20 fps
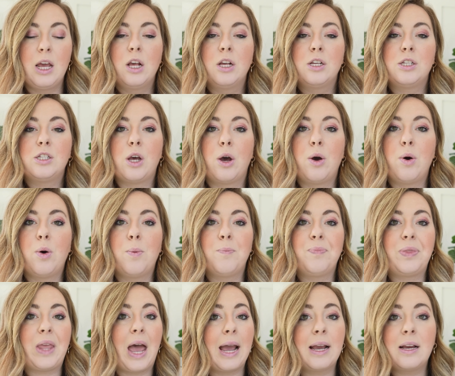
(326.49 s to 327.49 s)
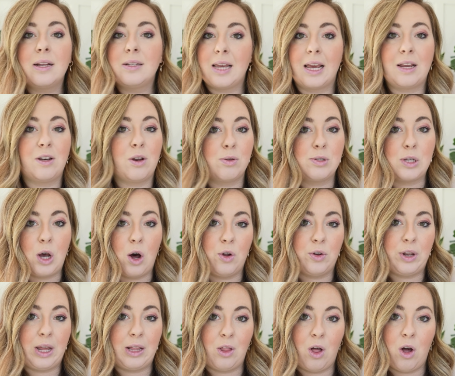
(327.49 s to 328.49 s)
So I could take notes all
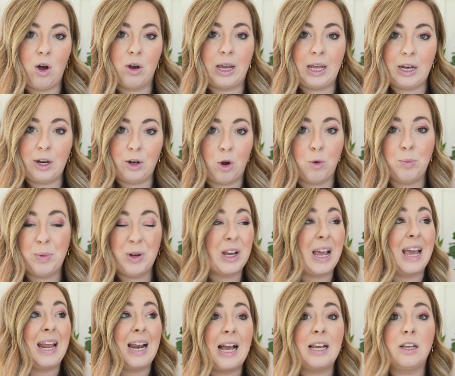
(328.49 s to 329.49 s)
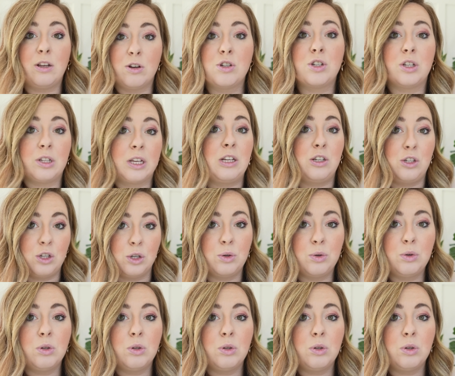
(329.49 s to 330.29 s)
day long in a notebook, and I usually do.